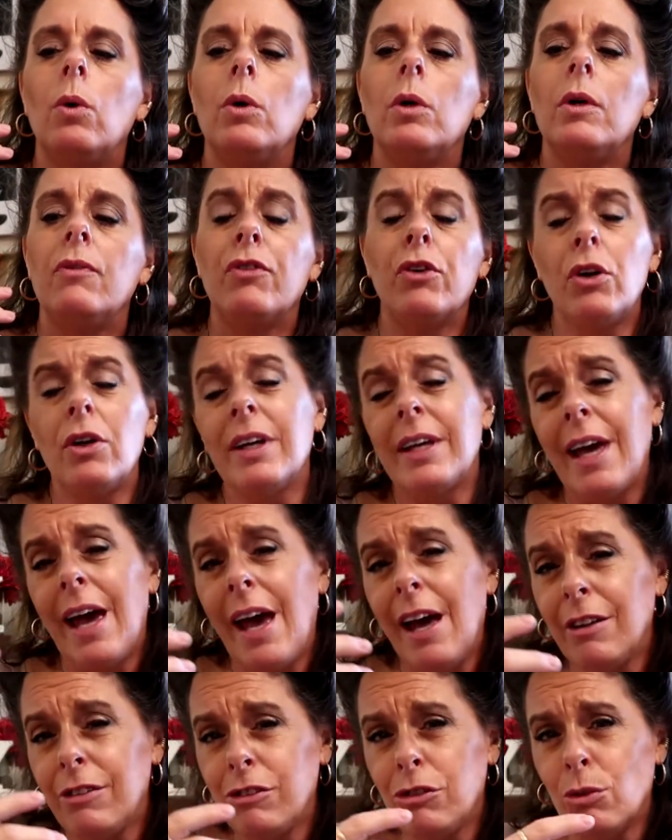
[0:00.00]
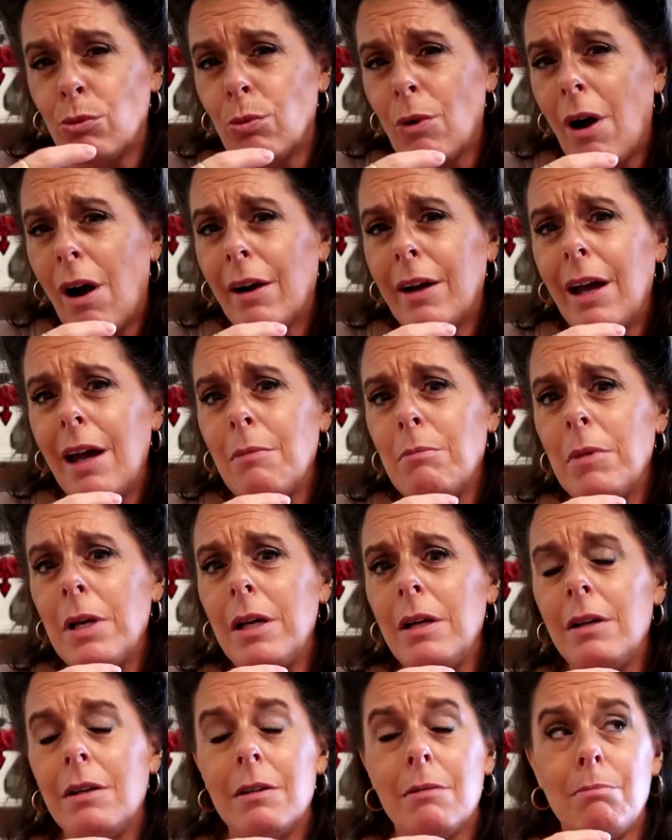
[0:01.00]
if you're gonna cast a rock at
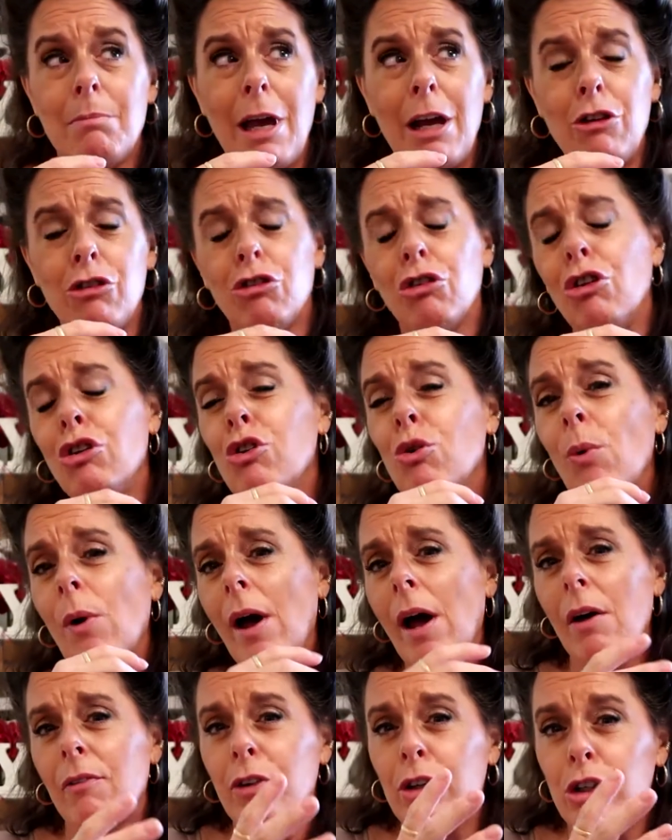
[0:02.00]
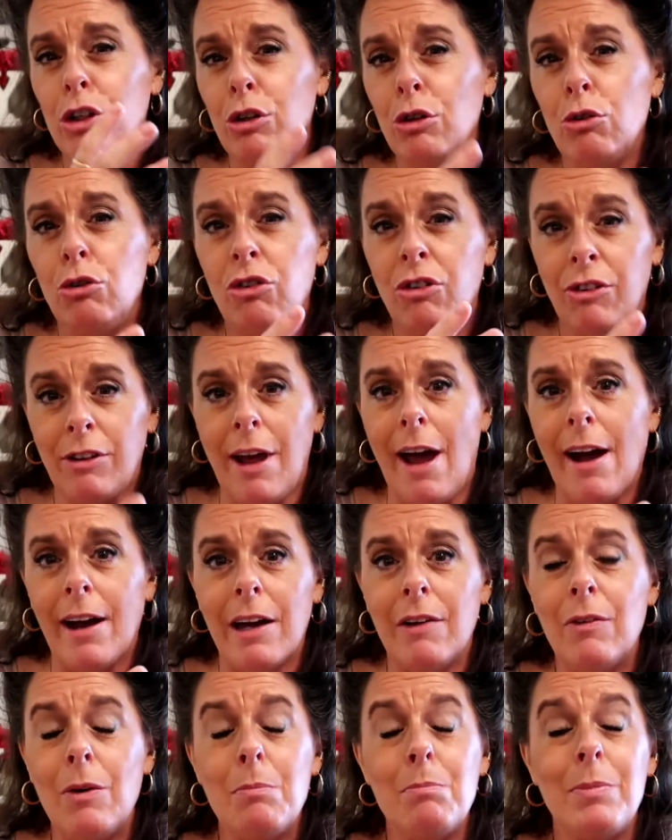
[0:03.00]
me. Make sure you have a huge sack
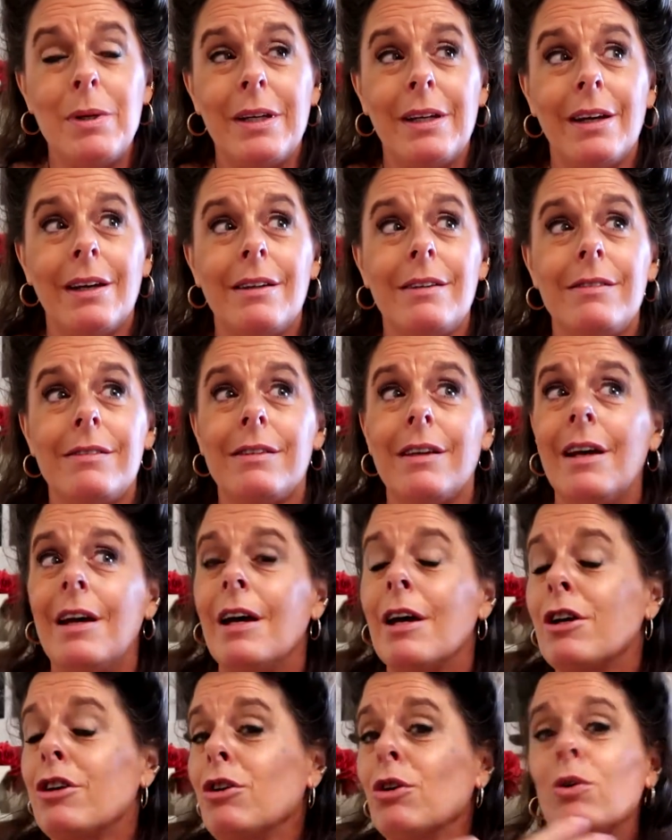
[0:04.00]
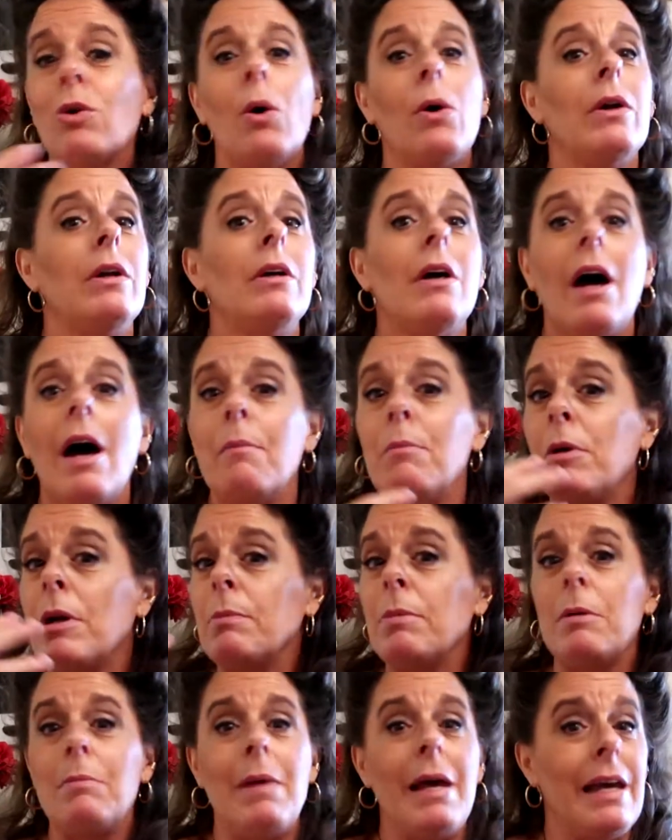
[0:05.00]
of them, because I'm going to
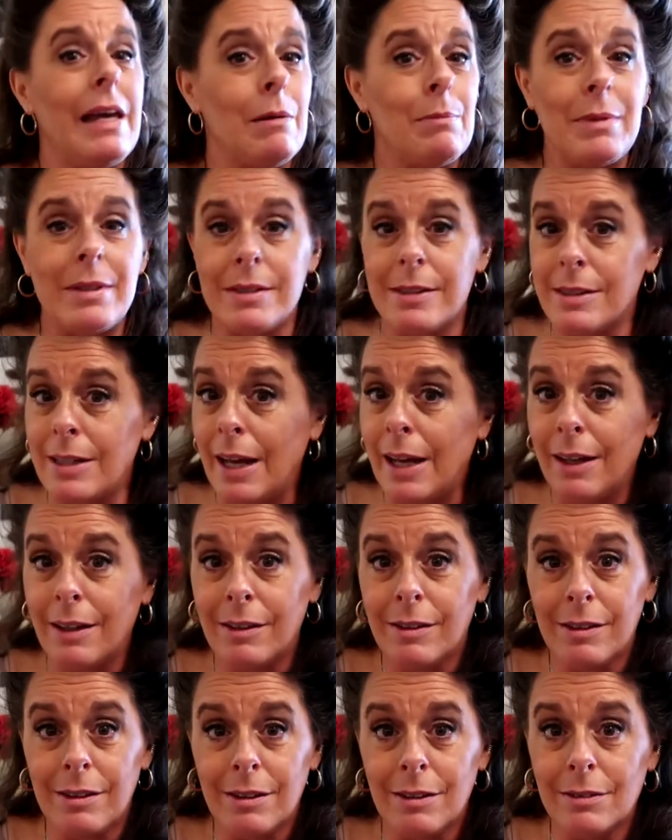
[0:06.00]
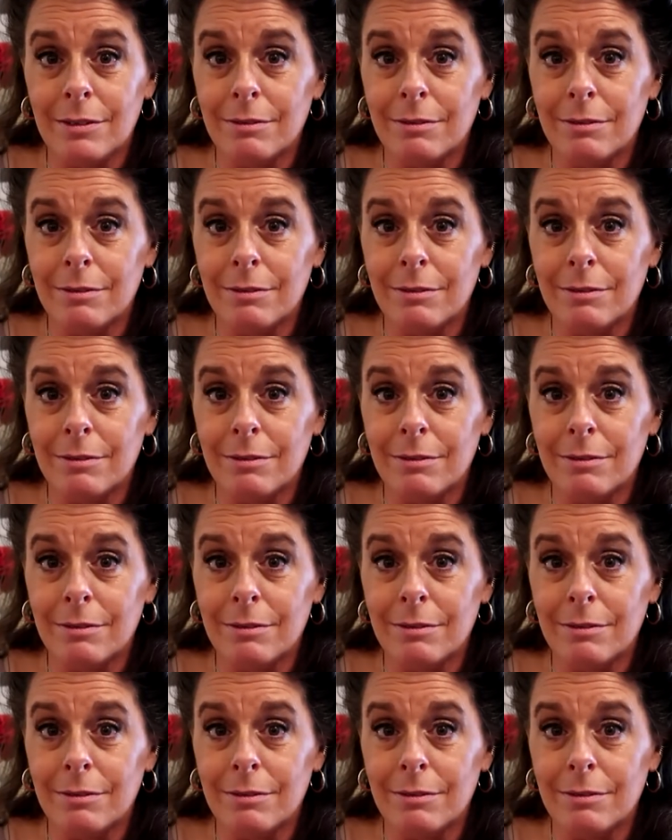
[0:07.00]
be making mistakes.